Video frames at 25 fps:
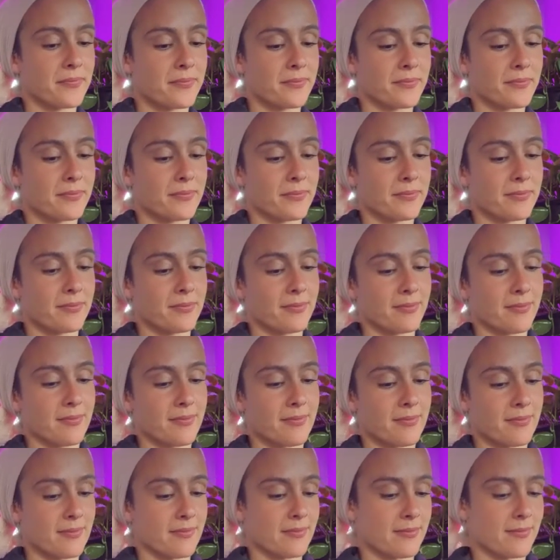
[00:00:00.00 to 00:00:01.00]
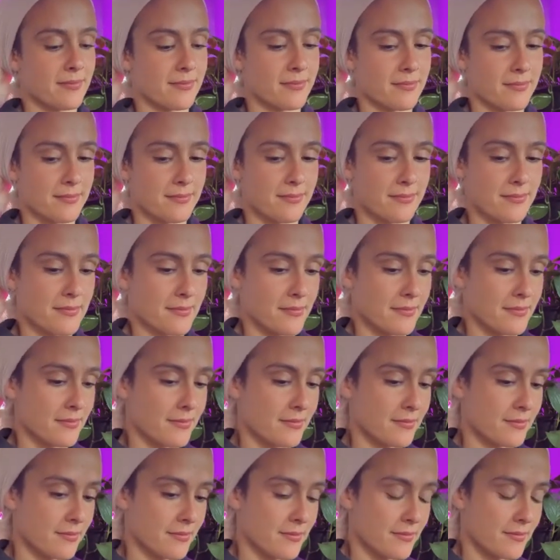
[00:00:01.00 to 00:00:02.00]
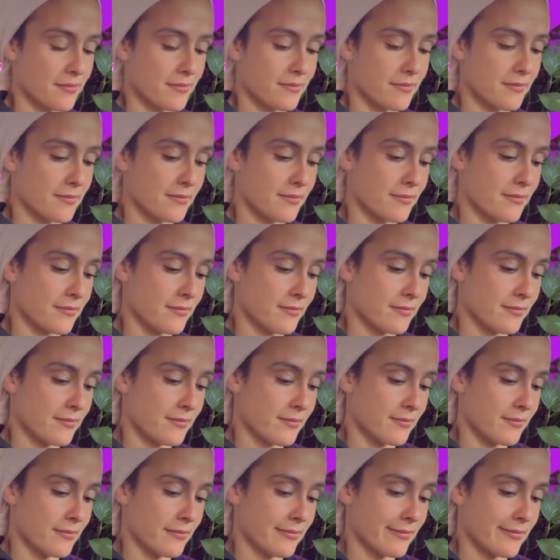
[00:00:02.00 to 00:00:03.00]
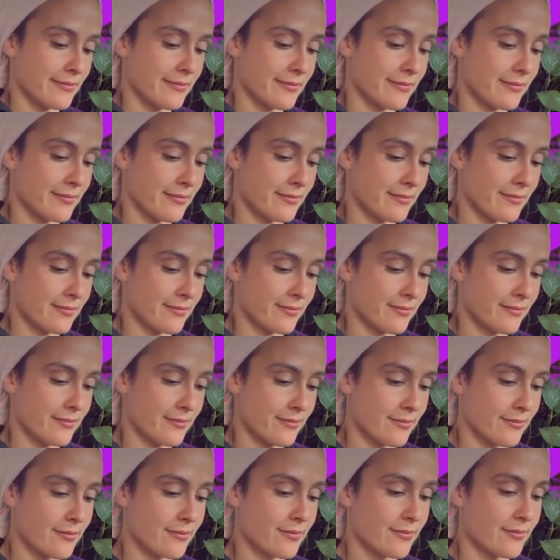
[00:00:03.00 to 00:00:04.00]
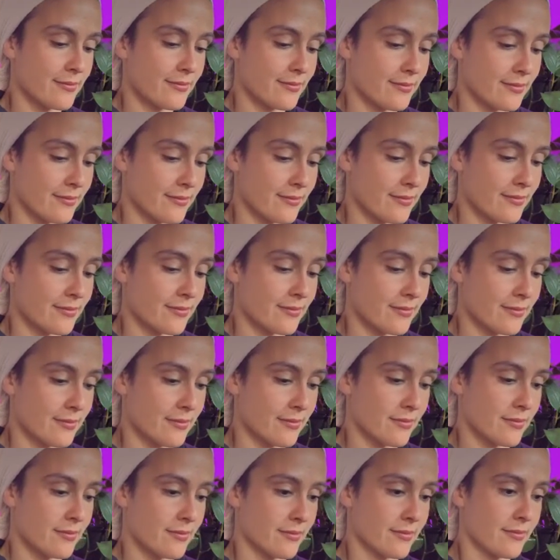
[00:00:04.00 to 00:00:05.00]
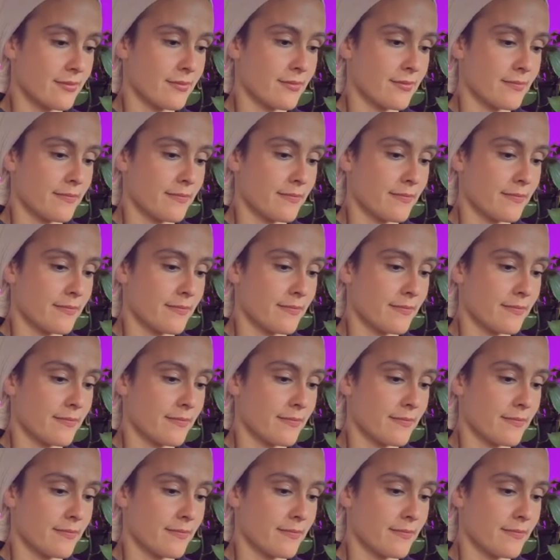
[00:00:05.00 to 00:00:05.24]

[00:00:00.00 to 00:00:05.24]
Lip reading: Nothing is said.